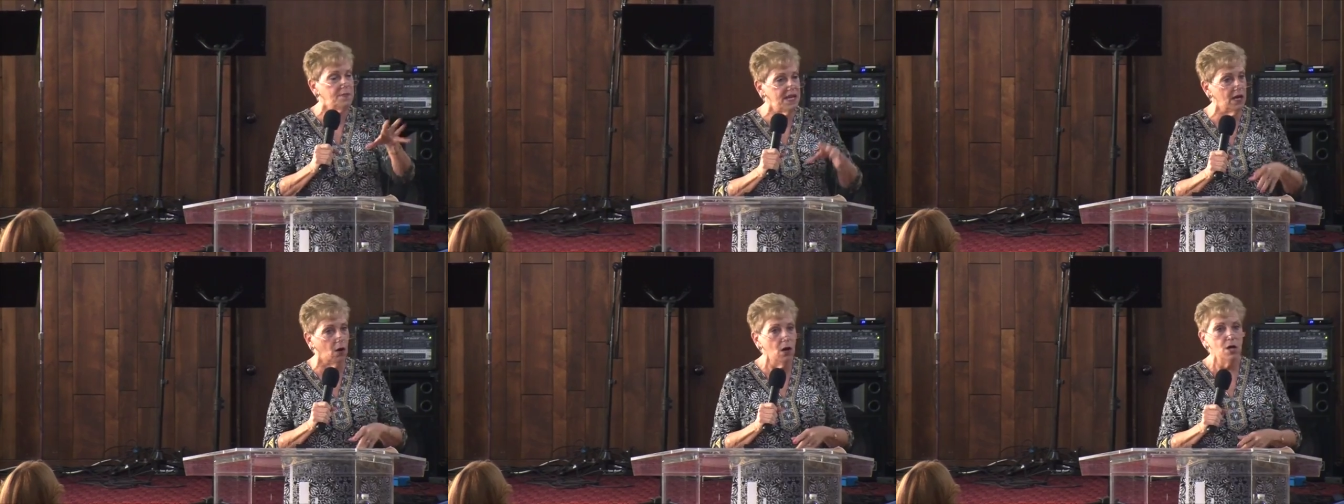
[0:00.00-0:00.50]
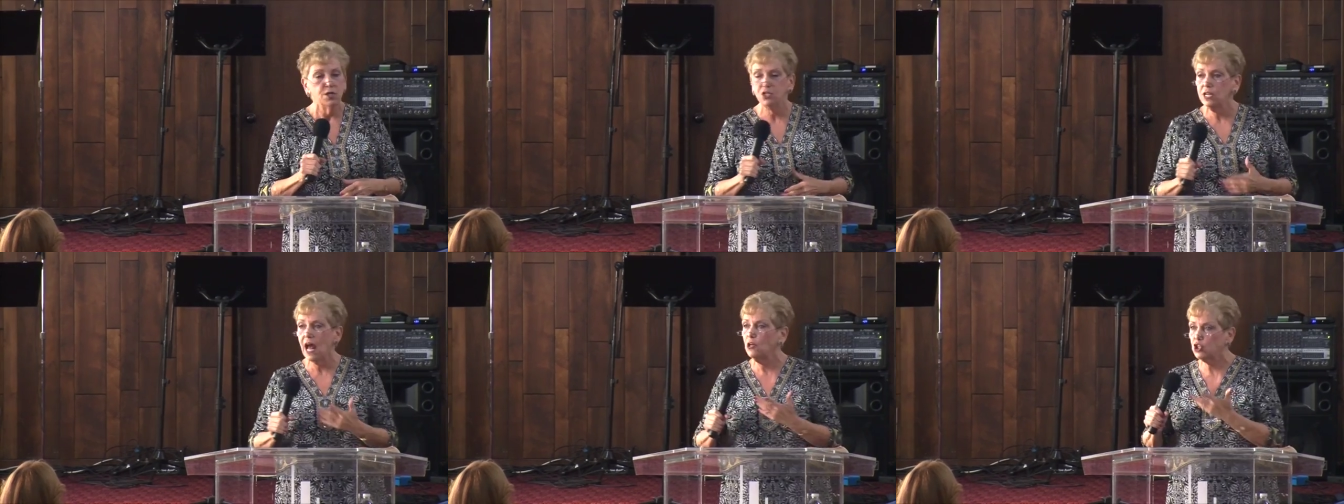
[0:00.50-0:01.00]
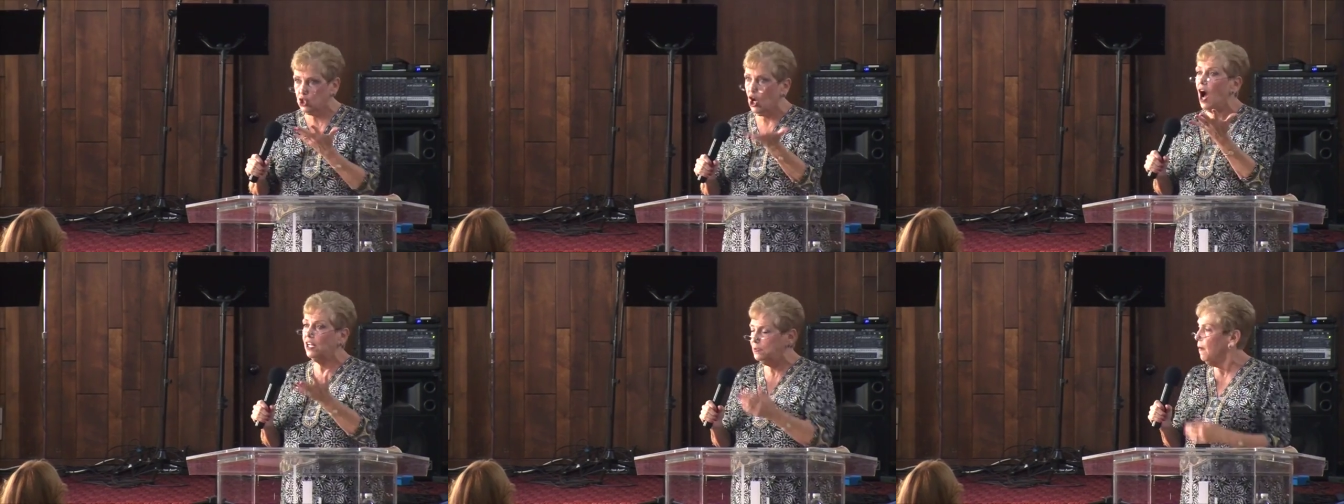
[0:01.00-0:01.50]
meal, do you know how
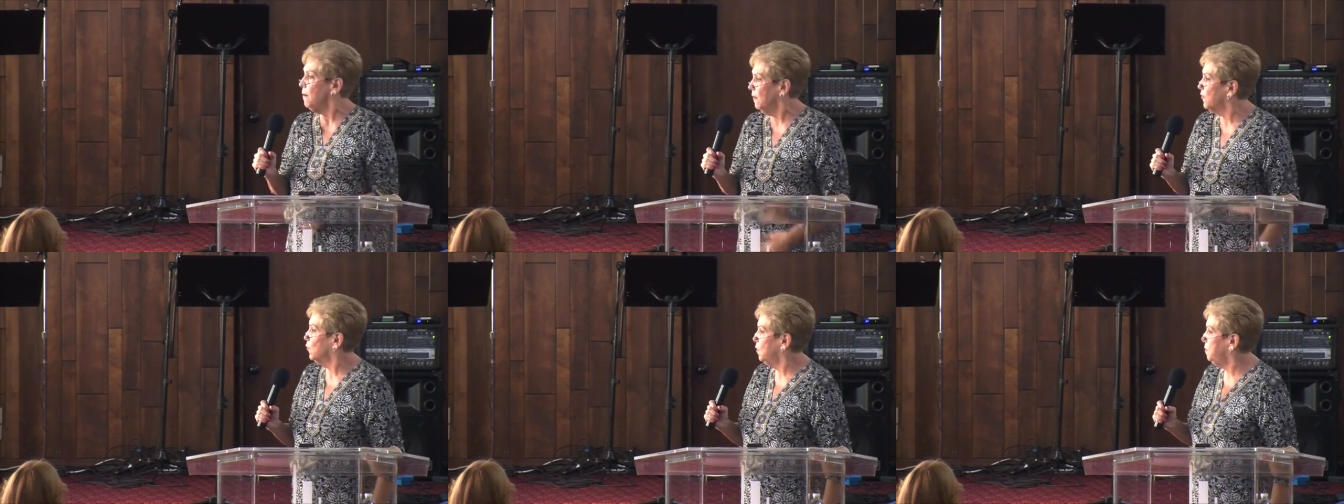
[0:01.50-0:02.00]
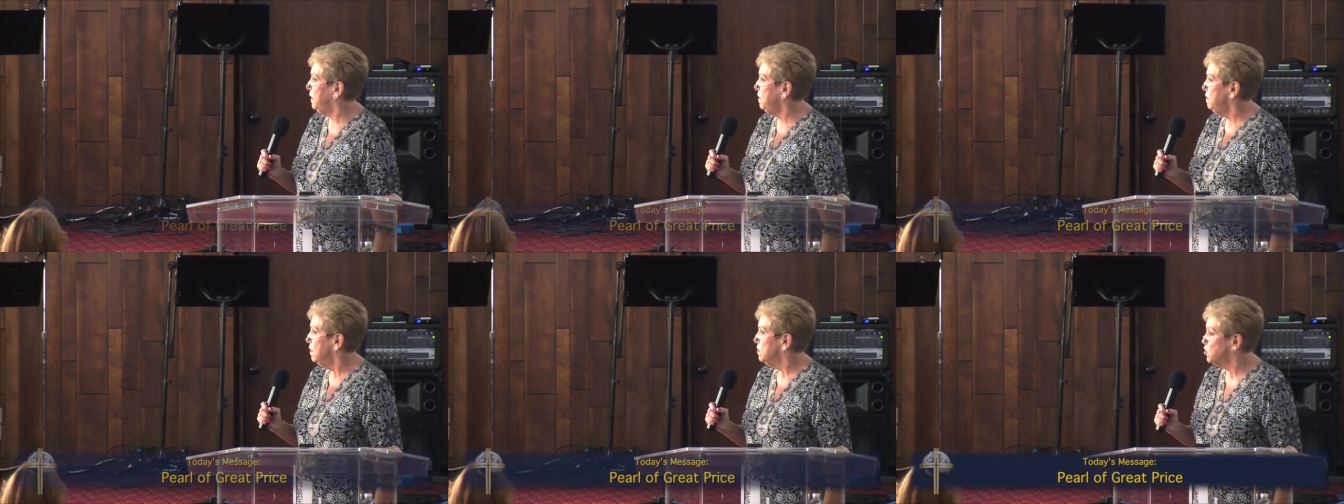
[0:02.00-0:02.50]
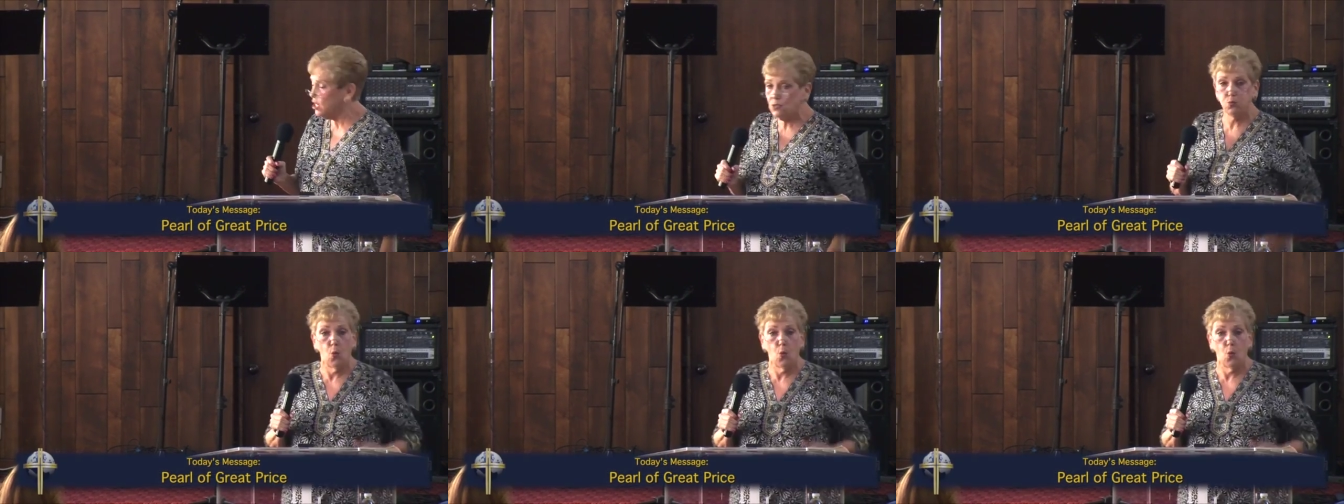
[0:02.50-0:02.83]
shocked my mother would be? Just